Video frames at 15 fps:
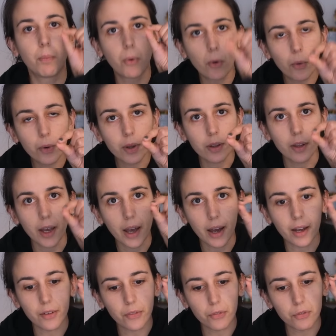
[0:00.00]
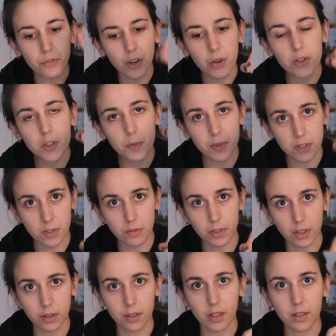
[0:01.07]
point at very
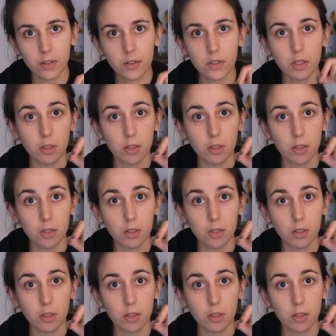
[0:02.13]
specific things